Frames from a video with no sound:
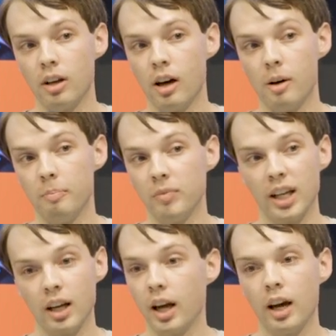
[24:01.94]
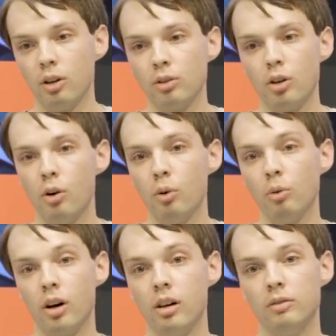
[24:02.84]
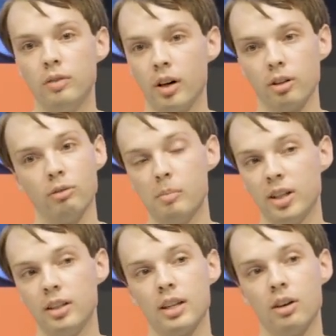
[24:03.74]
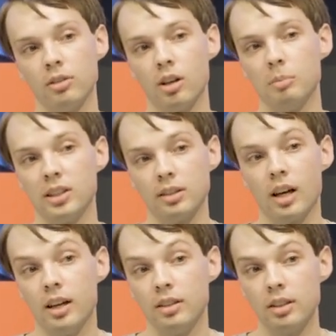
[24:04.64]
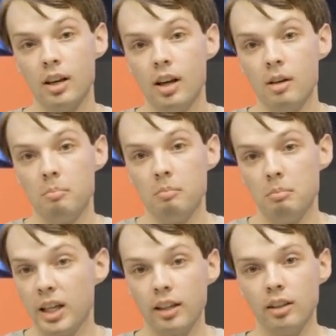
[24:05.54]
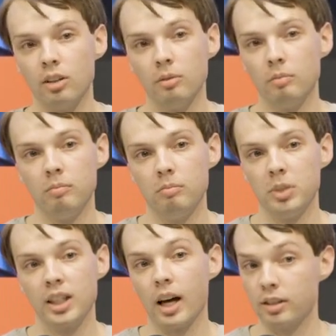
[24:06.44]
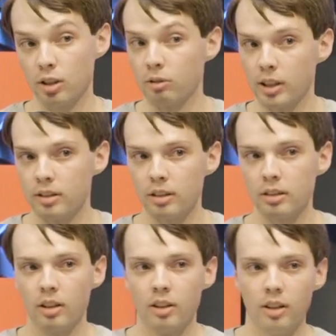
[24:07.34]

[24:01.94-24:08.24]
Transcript: Um, and I, I, don't know of other remedies out there besides making there be consequences.